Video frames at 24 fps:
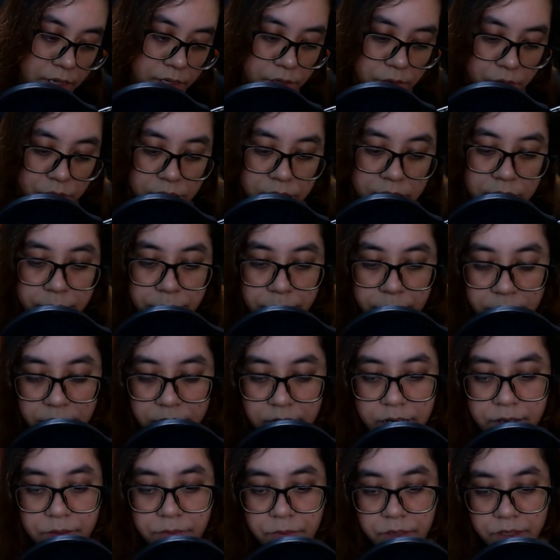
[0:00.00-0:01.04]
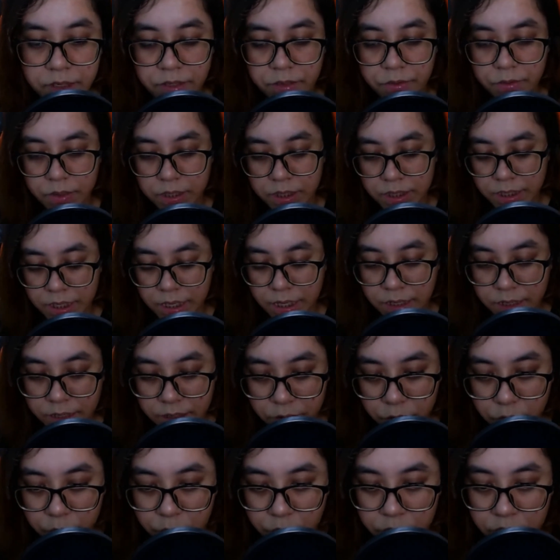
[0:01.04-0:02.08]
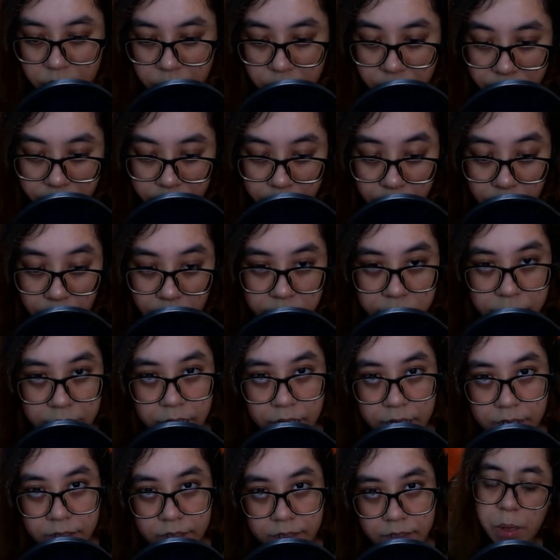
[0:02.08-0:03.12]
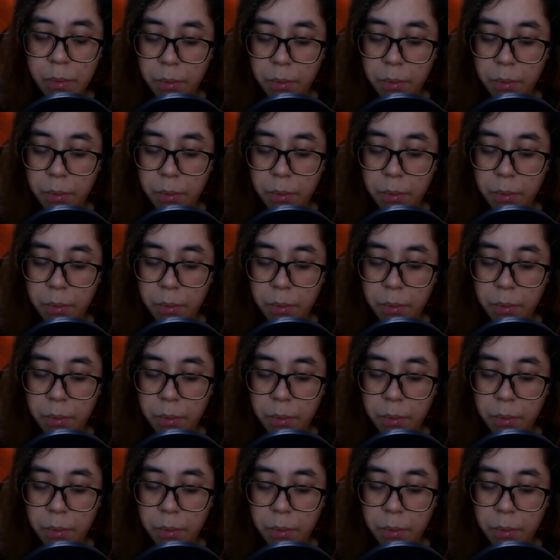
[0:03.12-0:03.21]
so his plan was to attack Nobunaga from both sides,